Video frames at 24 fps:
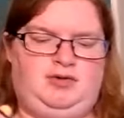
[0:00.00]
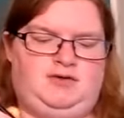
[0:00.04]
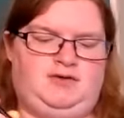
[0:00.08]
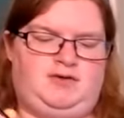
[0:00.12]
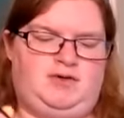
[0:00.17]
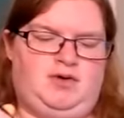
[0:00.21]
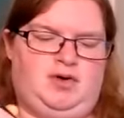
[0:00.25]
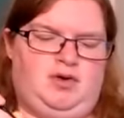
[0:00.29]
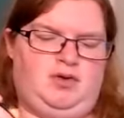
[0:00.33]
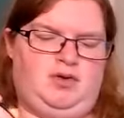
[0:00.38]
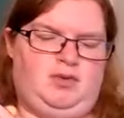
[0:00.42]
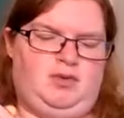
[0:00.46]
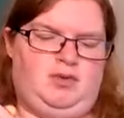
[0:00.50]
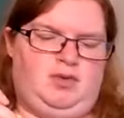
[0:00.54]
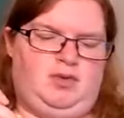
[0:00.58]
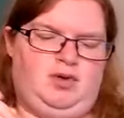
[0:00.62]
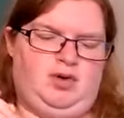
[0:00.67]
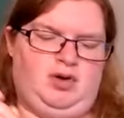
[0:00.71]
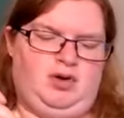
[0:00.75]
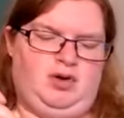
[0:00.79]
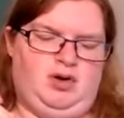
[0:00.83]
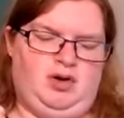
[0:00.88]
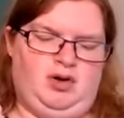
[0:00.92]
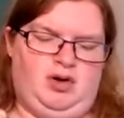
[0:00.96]
So
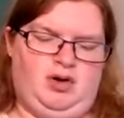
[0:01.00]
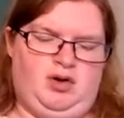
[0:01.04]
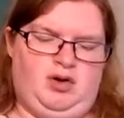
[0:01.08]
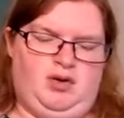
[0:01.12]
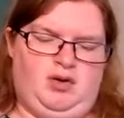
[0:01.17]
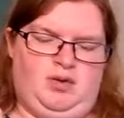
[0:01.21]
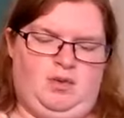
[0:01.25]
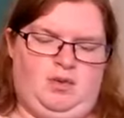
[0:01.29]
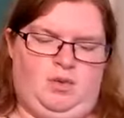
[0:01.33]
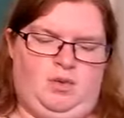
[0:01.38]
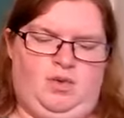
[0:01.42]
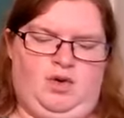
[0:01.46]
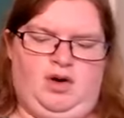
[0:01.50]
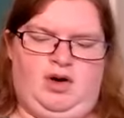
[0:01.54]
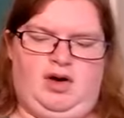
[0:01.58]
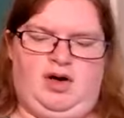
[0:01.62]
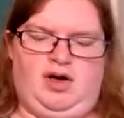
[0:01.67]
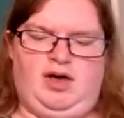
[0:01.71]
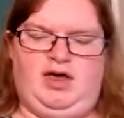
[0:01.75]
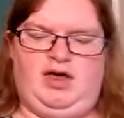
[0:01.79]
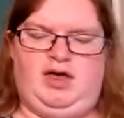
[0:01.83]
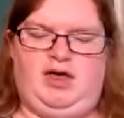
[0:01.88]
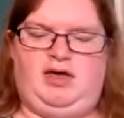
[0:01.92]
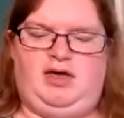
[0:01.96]
what
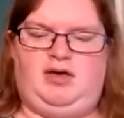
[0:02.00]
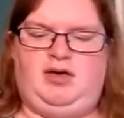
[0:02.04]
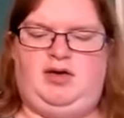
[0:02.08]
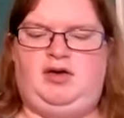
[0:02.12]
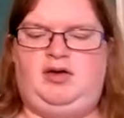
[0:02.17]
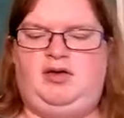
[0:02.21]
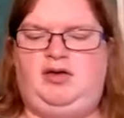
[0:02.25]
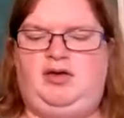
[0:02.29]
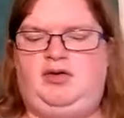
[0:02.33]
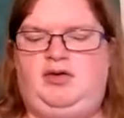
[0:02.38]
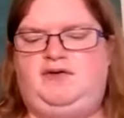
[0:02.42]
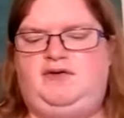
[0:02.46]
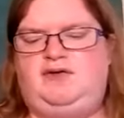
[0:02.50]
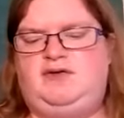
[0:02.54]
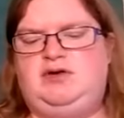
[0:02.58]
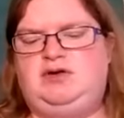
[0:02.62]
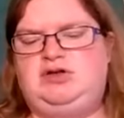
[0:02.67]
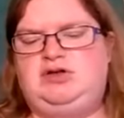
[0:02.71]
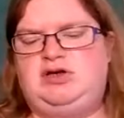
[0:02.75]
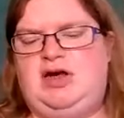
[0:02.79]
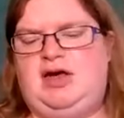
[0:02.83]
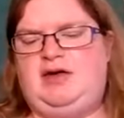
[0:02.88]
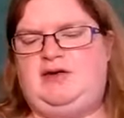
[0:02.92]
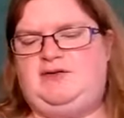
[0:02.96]
I
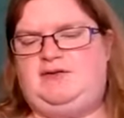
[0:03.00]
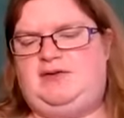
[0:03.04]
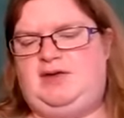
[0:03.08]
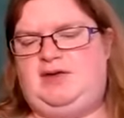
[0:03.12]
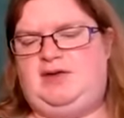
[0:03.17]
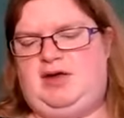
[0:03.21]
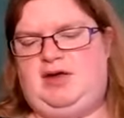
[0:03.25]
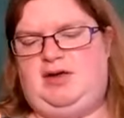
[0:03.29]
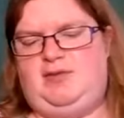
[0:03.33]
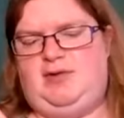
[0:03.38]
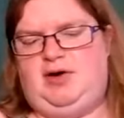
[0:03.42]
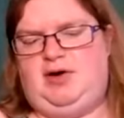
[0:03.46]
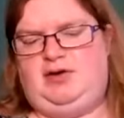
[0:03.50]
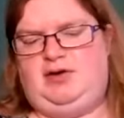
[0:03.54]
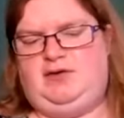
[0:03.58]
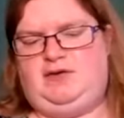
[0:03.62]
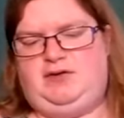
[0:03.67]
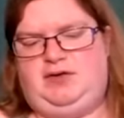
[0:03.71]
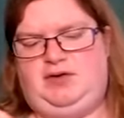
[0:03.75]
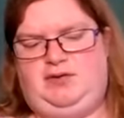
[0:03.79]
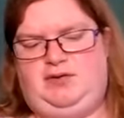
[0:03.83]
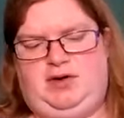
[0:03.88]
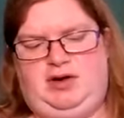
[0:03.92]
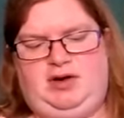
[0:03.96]
suggest that you might
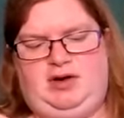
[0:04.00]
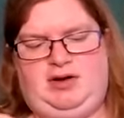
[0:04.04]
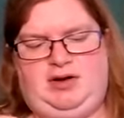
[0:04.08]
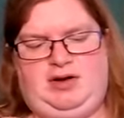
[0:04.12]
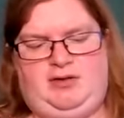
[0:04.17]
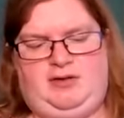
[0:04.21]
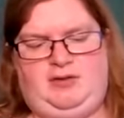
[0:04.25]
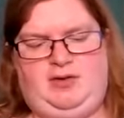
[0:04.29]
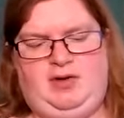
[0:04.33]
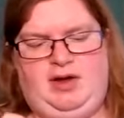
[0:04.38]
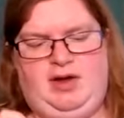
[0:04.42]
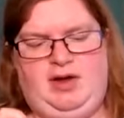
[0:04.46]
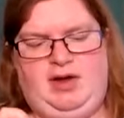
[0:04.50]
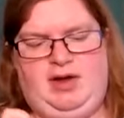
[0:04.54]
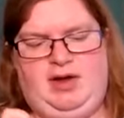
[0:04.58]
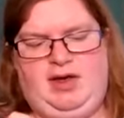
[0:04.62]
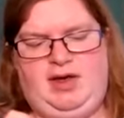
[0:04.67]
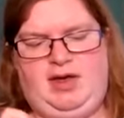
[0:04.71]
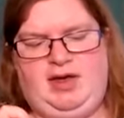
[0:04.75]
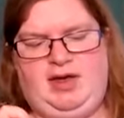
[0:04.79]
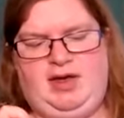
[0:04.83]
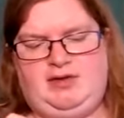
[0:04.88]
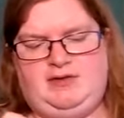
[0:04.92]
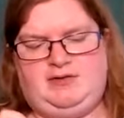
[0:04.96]
do right now
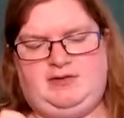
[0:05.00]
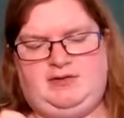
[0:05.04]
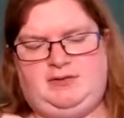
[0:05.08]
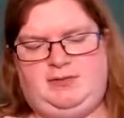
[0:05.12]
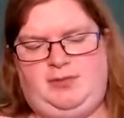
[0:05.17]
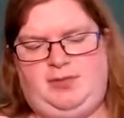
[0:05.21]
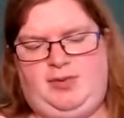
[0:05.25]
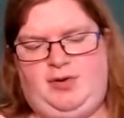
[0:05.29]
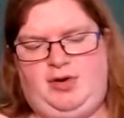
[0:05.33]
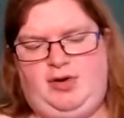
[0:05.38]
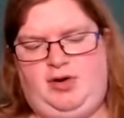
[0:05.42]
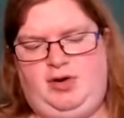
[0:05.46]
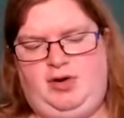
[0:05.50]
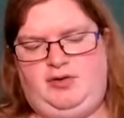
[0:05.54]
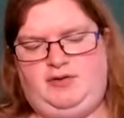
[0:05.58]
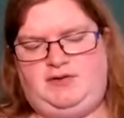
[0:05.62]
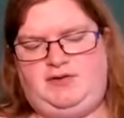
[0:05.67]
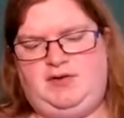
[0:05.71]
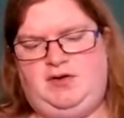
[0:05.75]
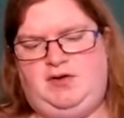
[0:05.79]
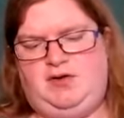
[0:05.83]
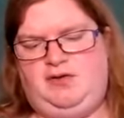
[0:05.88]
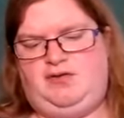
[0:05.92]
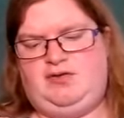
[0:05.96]
is
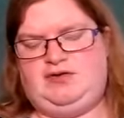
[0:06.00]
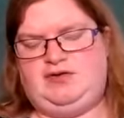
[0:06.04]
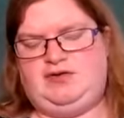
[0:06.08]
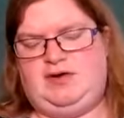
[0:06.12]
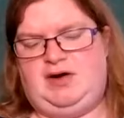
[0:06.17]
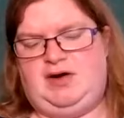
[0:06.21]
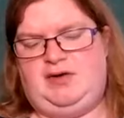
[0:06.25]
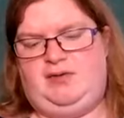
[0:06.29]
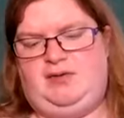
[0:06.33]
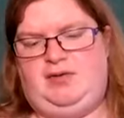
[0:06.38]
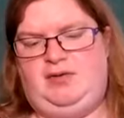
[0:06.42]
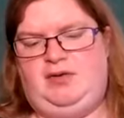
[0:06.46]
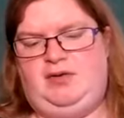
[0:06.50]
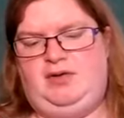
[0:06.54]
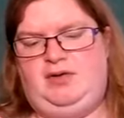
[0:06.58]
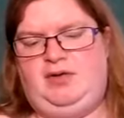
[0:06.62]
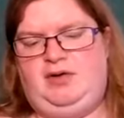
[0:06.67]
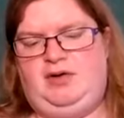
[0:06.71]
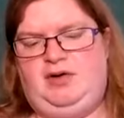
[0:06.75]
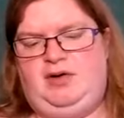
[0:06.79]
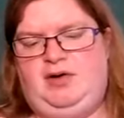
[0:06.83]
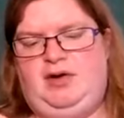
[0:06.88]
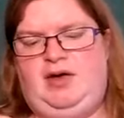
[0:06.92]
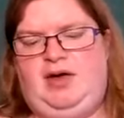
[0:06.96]
pause your video
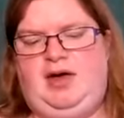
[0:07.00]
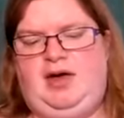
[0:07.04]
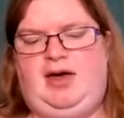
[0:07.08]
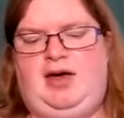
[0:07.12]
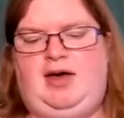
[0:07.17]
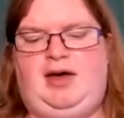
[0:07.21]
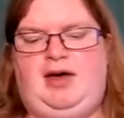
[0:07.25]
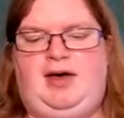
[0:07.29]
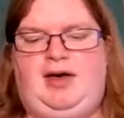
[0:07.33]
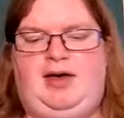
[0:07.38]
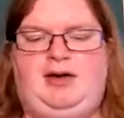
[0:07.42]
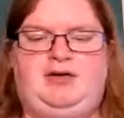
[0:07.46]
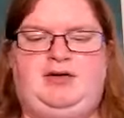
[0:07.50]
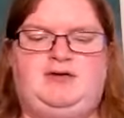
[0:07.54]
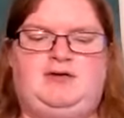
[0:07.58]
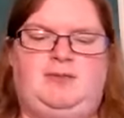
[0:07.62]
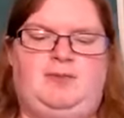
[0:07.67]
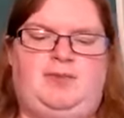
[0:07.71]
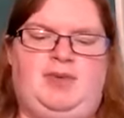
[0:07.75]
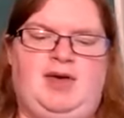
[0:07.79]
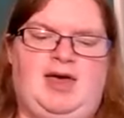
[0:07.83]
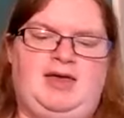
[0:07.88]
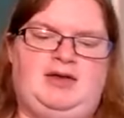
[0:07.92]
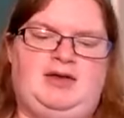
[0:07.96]
and
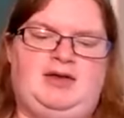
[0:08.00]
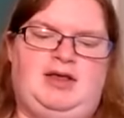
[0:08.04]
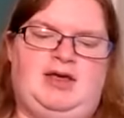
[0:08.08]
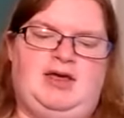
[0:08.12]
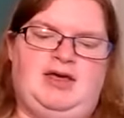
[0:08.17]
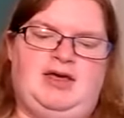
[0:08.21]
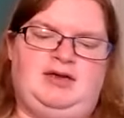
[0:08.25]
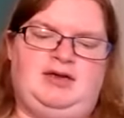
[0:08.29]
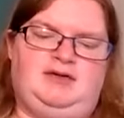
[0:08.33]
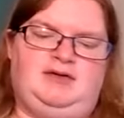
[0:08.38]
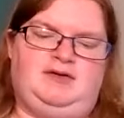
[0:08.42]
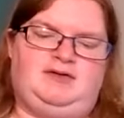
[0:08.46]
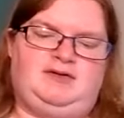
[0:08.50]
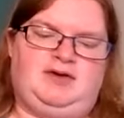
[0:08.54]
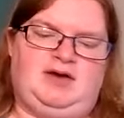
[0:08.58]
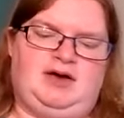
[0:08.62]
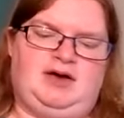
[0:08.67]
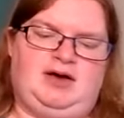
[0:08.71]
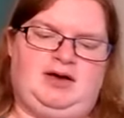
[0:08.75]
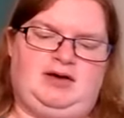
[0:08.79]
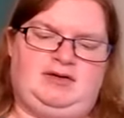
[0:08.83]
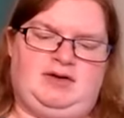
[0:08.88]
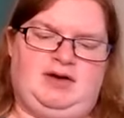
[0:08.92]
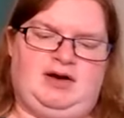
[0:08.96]
paint the
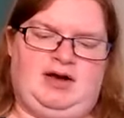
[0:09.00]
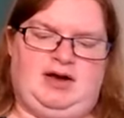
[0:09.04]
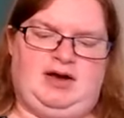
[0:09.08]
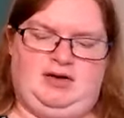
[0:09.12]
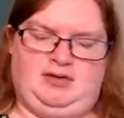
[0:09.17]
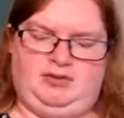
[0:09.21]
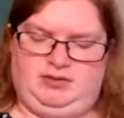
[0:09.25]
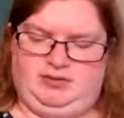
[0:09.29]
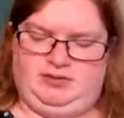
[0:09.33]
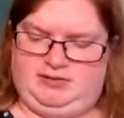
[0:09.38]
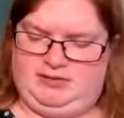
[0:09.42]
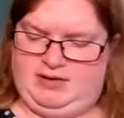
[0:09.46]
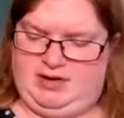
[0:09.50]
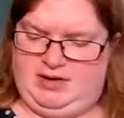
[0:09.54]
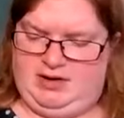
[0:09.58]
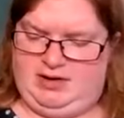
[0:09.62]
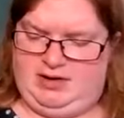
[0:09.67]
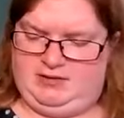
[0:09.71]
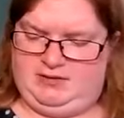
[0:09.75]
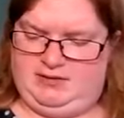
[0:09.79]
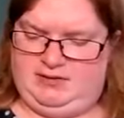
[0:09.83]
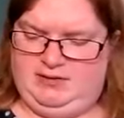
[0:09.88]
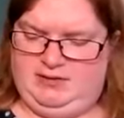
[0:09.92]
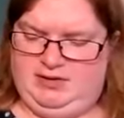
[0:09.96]
inside and
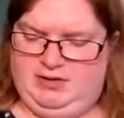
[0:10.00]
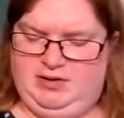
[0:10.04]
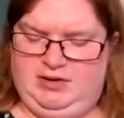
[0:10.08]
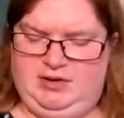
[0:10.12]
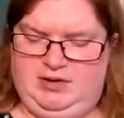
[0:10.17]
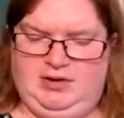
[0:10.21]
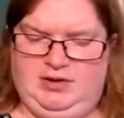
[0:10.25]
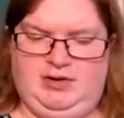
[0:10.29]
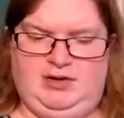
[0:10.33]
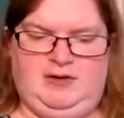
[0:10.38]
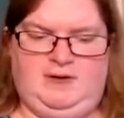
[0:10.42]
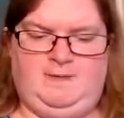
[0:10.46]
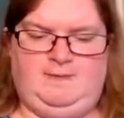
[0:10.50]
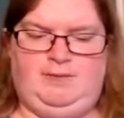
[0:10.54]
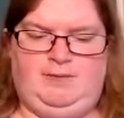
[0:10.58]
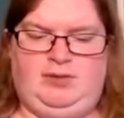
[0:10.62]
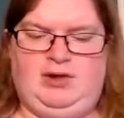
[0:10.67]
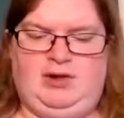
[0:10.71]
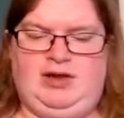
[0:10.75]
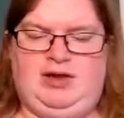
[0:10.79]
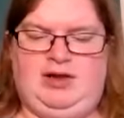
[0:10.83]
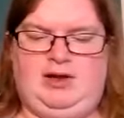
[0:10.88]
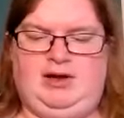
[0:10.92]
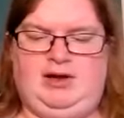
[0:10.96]
outside
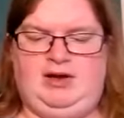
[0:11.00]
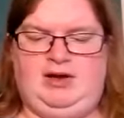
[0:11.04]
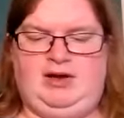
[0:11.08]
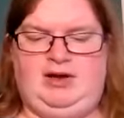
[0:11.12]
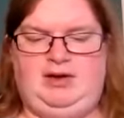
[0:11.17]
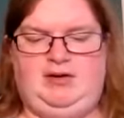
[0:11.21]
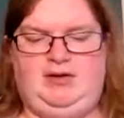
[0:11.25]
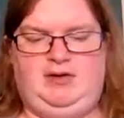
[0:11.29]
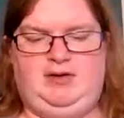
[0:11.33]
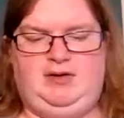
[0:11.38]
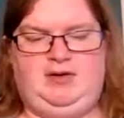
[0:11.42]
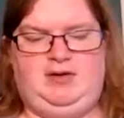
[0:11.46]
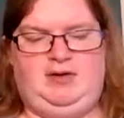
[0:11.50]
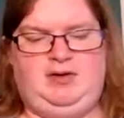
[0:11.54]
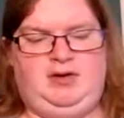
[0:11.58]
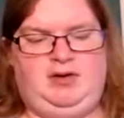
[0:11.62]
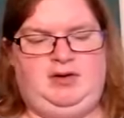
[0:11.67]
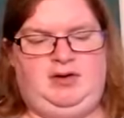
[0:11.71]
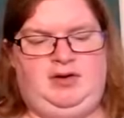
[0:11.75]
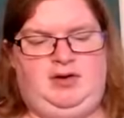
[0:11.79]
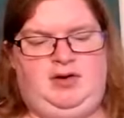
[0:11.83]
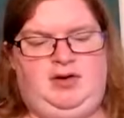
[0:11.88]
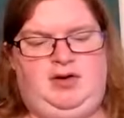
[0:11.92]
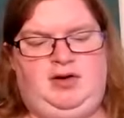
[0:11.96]
completely
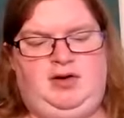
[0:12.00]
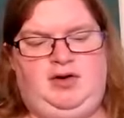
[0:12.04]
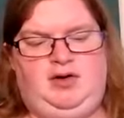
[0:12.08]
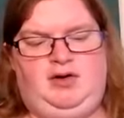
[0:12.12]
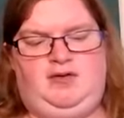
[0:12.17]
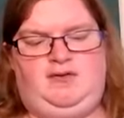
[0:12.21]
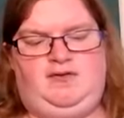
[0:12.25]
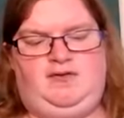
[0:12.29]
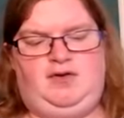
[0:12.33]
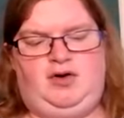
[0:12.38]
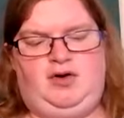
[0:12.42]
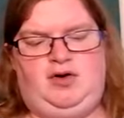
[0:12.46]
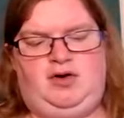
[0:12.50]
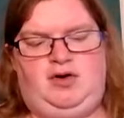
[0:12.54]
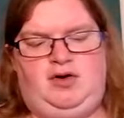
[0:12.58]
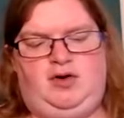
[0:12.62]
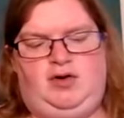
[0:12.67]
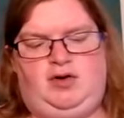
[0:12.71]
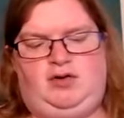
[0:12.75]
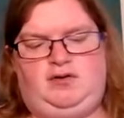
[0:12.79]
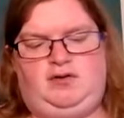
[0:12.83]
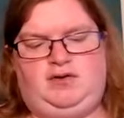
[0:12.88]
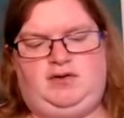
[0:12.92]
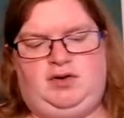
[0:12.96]
of
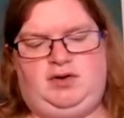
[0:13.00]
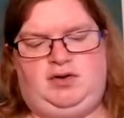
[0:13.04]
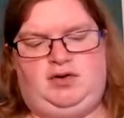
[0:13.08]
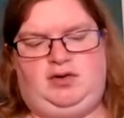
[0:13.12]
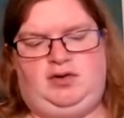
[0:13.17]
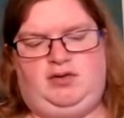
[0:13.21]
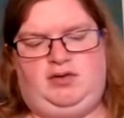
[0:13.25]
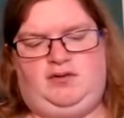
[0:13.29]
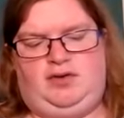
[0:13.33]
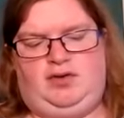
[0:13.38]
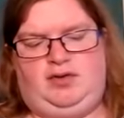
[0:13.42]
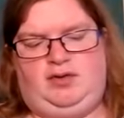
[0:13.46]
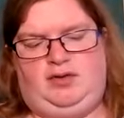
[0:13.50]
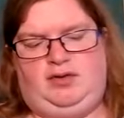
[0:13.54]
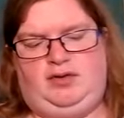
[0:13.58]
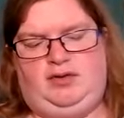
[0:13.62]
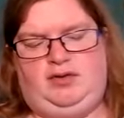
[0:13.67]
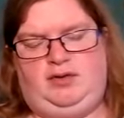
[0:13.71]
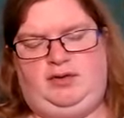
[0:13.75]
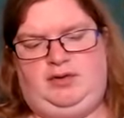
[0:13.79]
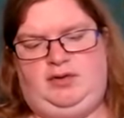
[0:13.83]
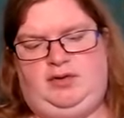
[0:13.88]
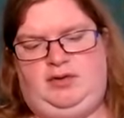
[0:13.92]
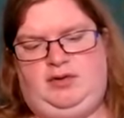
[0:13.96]
your toilet roll,
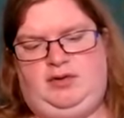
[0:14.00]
